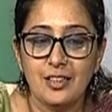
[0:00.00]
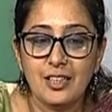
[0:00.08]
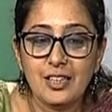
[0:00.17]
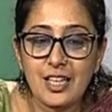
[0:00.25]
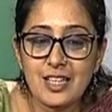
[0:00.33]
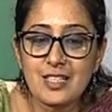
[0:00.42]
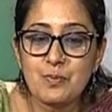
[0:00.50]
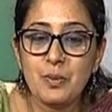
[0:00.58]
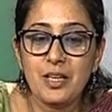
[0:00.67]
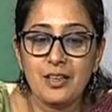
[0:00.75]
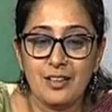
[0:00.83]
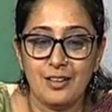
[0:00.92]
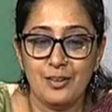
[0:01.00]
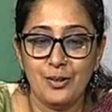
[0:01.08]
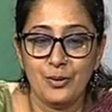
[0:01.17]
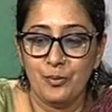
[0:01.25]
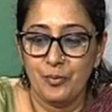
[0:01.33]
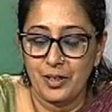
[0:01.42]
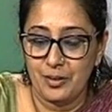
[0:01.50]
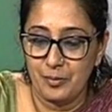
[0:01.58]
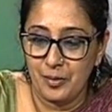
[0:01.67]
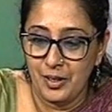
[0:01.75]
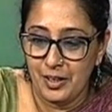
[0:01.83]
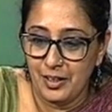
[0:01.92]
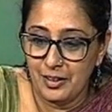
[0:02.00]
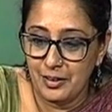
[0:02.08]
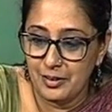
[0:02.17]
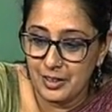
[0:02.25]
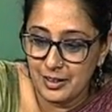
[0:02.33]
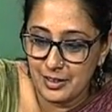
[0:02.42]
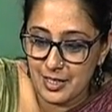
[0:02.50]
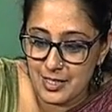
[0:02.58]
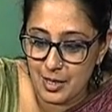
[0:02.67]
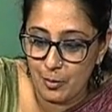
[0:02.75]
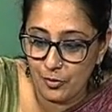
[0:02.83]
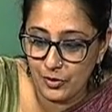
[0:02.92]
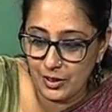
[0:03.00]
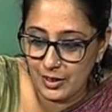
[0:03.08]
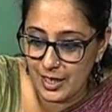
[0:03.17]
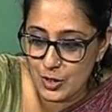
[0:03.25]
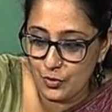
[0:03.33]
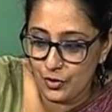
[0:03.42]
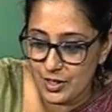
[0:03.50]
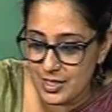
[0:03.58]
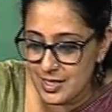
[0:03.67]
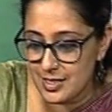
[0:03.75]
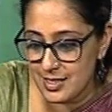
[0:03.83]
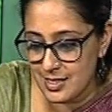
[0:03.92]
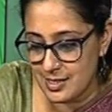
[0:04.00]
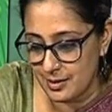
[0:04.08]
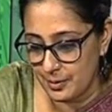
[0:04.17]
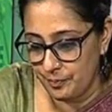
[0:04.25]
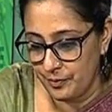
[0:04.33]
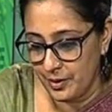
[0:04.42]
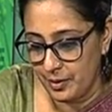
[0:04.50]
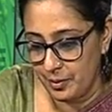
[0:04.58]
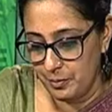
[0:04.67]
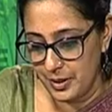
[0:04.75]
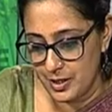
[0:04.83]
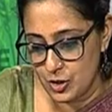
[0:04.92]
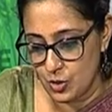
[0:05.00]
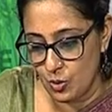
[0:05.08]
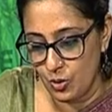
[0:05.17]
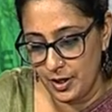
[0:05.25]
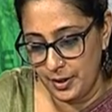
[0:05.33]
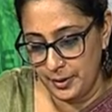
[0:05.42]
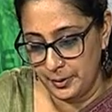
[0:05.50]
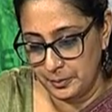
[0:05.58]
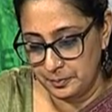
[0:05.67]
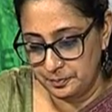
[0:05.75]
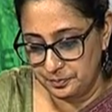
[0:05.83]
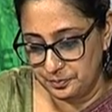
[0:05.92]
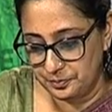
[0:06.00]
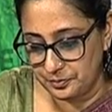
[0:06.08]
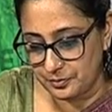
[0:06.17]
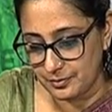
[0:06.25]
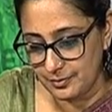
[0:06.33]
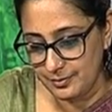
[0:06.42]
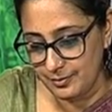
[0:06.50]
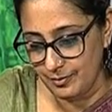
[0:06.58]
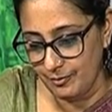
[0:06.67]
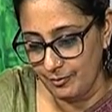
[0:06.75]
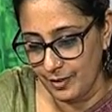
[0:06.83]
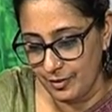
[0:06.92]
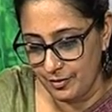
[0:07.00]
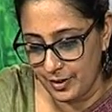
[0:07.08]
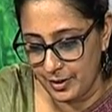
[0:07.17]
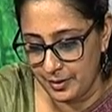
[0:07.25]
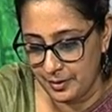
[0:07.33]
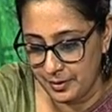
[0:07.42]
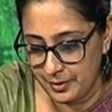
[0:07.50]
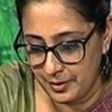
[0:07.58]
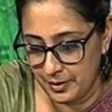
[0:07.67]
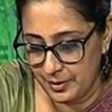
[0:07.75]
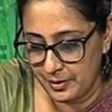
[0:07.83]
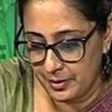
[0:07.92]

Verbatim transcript: the things being, you know, um, the, the, some of the things, for instance, um, being sold here. If I can